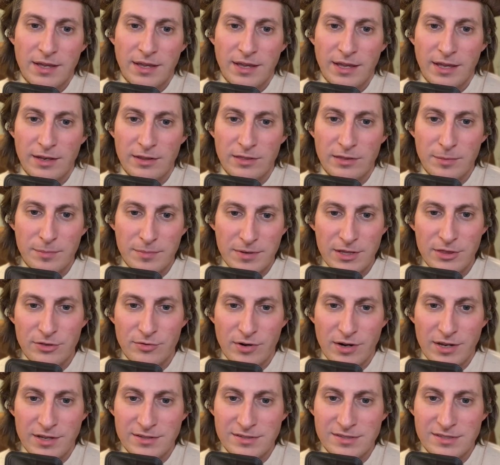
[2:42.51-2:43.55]
and
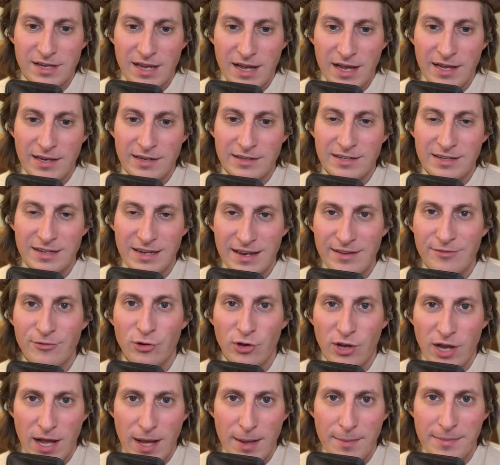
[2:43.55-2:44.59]
Lemithron's Guide to Naval
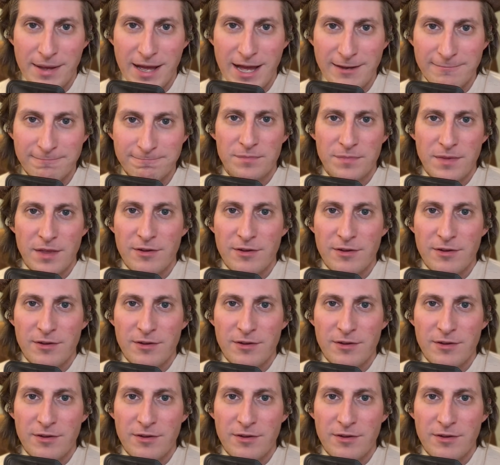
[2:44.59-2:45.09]
Combat.